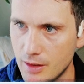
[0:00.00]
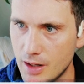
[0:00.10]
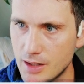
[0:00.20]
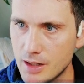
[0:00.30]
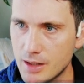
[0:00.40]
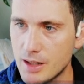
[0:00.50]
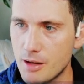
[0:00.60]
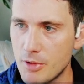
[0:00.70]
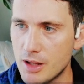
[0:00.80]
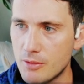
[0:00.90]
As you can see, I
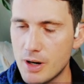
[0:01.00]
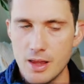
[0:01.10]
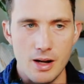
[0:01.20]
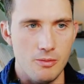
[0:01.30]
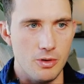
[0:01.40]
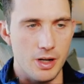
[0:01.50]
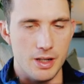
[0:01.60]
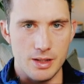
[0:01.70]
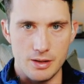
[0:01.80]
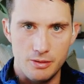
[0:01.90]
mean, the way that I work
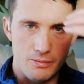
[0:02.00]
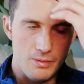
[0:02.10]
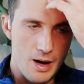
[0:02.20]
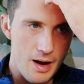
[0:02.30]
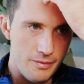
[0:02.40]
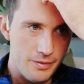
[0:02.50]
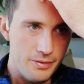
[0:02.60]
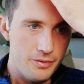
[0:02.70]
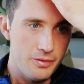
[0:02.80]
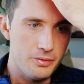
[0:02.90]
is I have
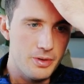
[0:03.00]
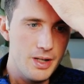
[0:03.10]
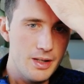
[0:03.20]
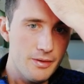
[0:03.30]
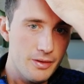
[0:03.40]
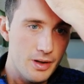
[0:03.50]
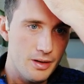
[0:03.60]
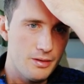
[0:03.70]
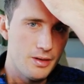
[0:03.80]
three different